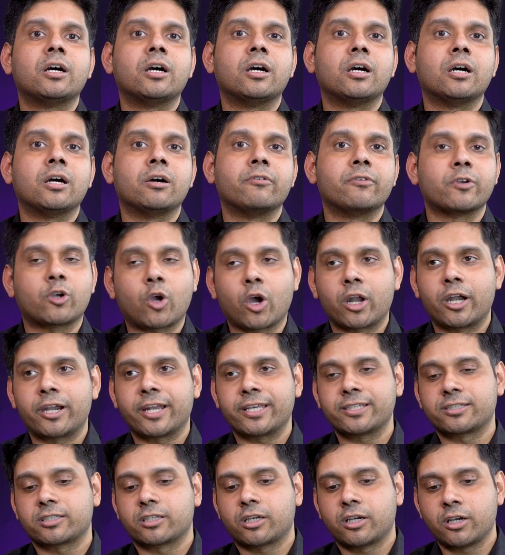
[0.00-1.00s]
Uh, we call it
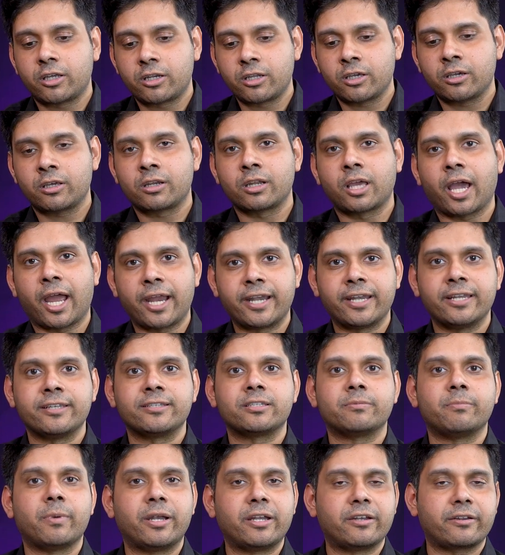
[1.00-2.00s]
as Career
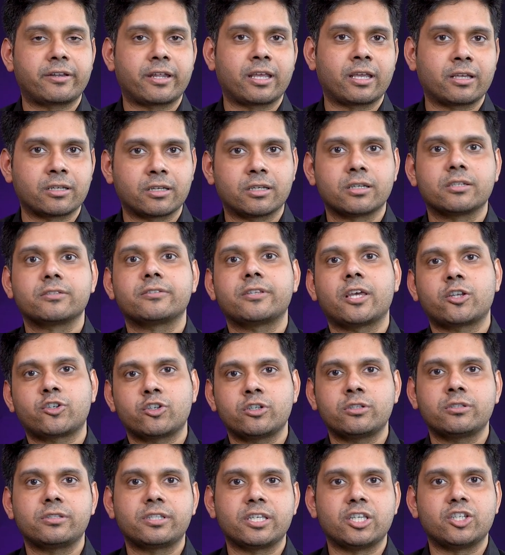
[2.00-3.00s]
Guidance Mentoring
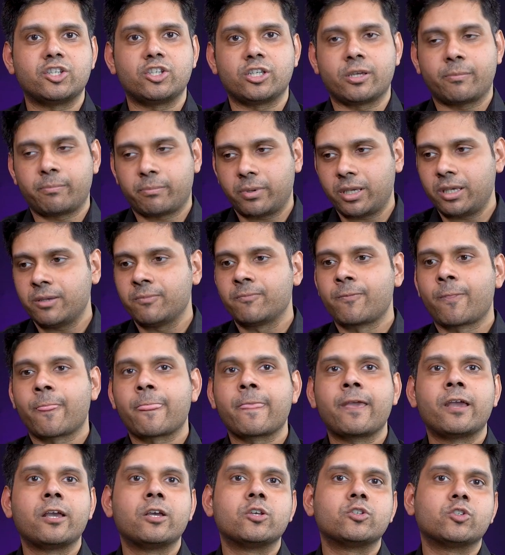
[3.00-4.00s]
Session, CGMP.
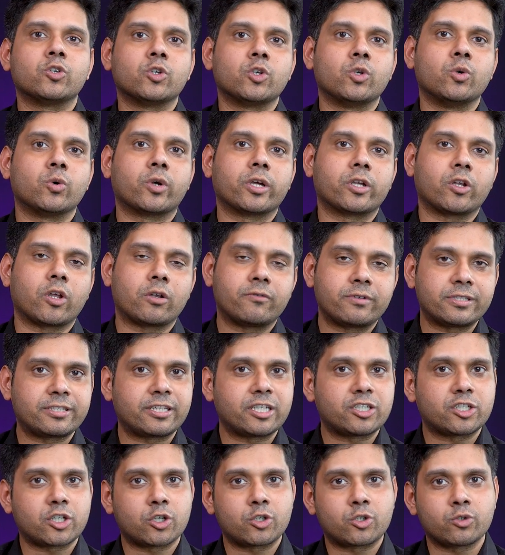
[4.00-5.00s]
So you can always
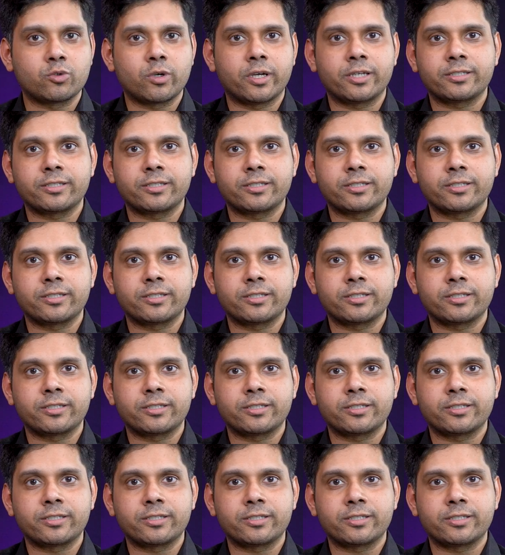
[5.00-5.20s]
reach out to